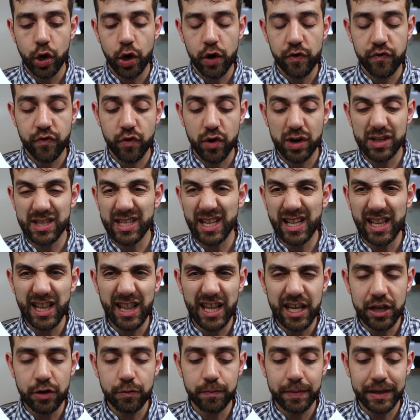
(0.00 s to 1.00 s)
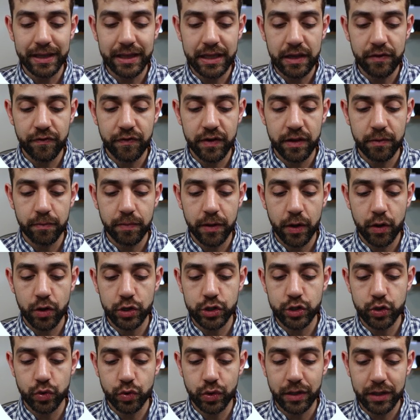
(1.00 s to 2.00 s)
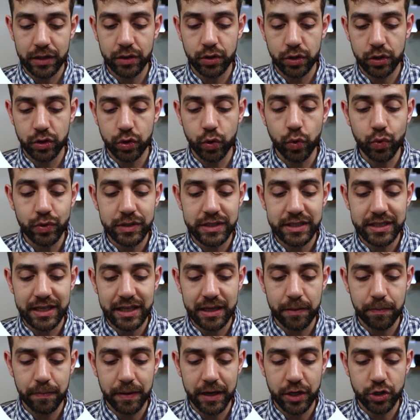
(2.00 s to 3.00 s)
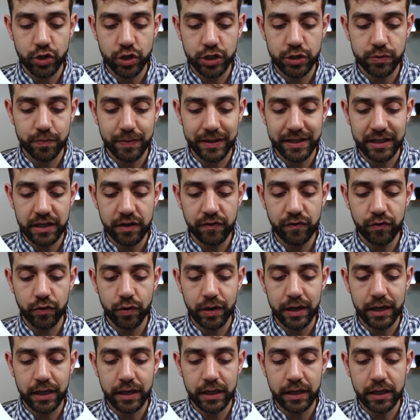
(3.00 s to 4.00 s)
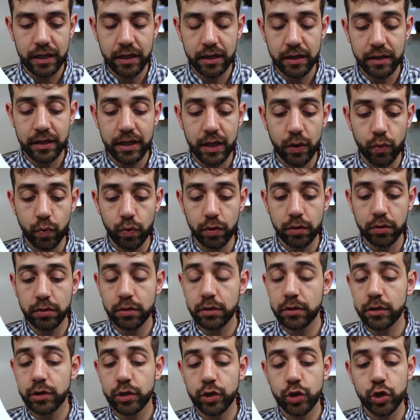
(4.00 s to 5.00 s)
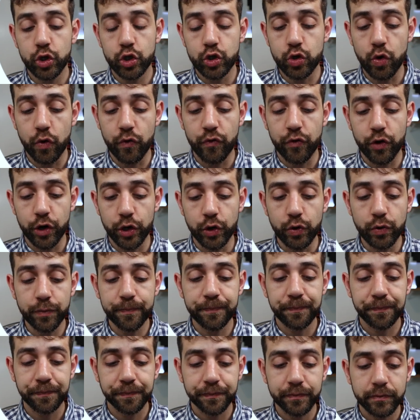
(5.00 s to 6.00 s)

Of course, a little bit different because you don't see the pictures, but if you click here, they will show for you.